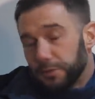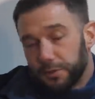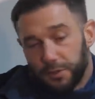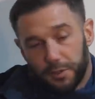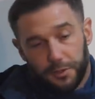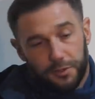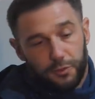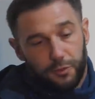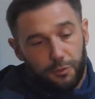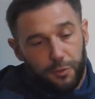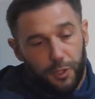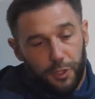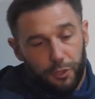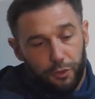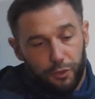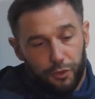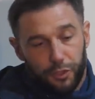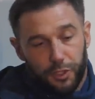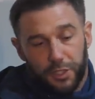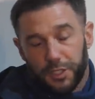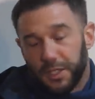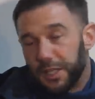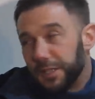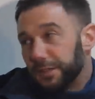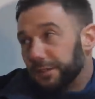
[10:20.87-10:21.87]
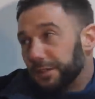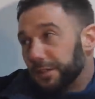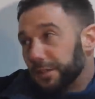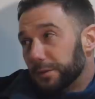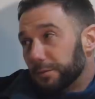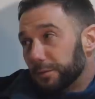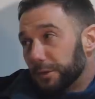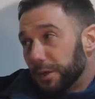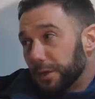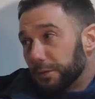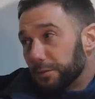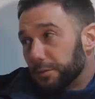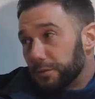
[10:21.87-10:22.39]
You know, I do my cruciate at
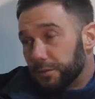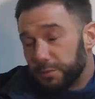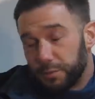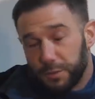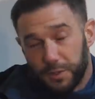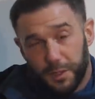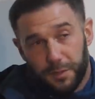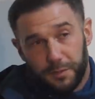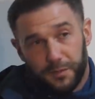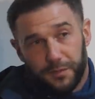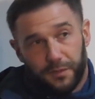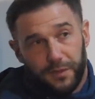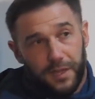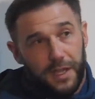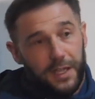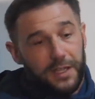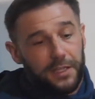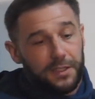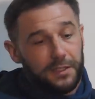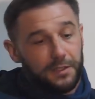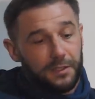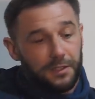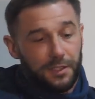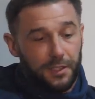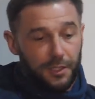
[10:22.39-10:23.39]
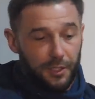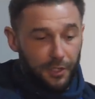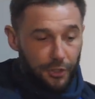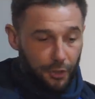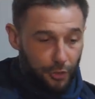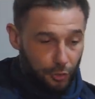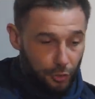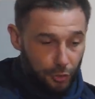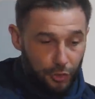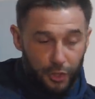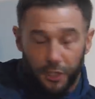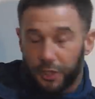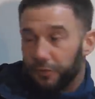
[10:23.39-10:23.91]
19 when I was when I was flying
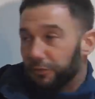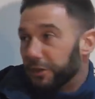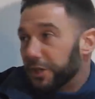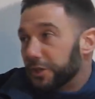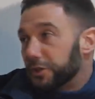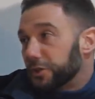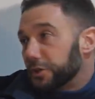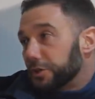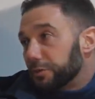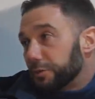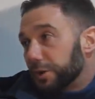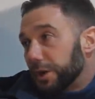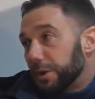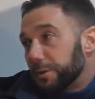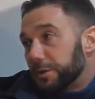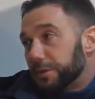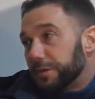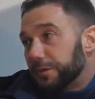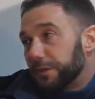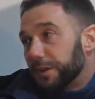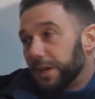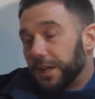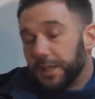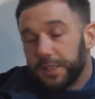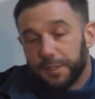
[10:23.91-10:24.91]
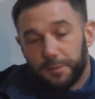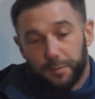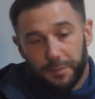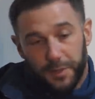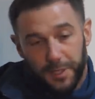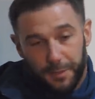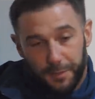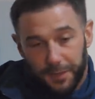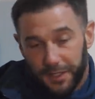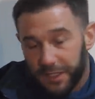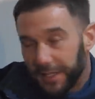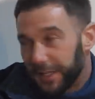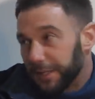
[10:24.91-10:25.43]
crush it at Rangers when I was flying,
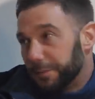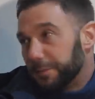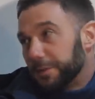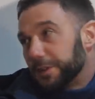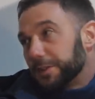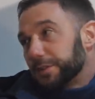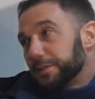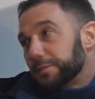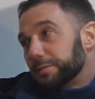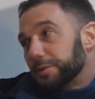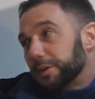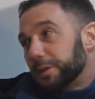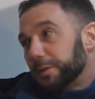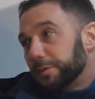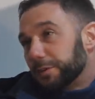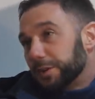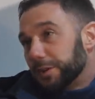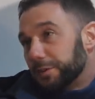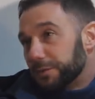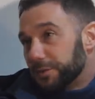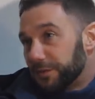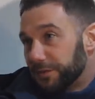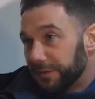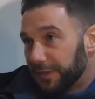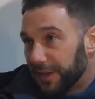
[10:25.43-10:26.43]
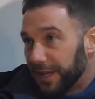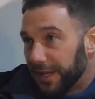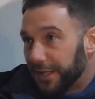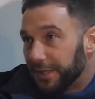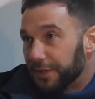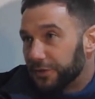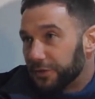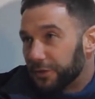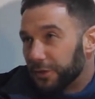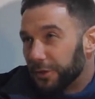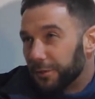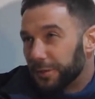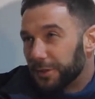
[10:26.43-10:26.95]
break my leg at Middlesbrough when I was
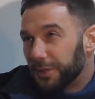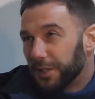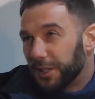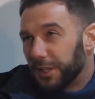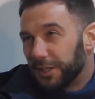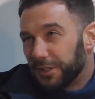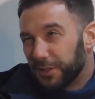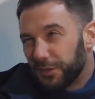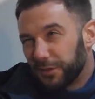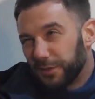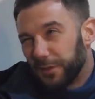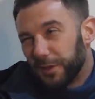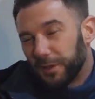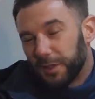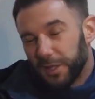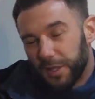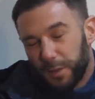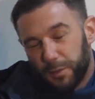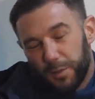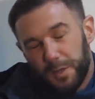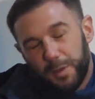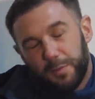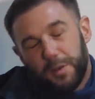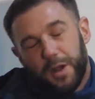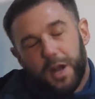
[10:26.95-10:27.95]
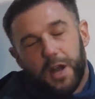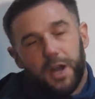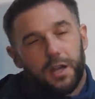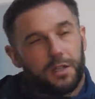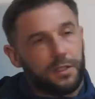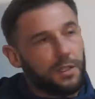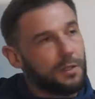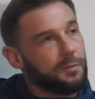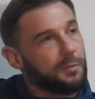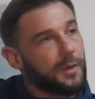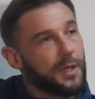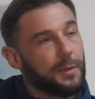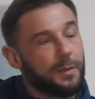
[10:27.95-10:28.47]
flying. Do you know what I mean? Like mm-hmm. I just mm. felt like a wee bit hard
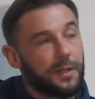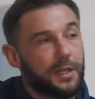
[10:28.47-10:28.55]
done by.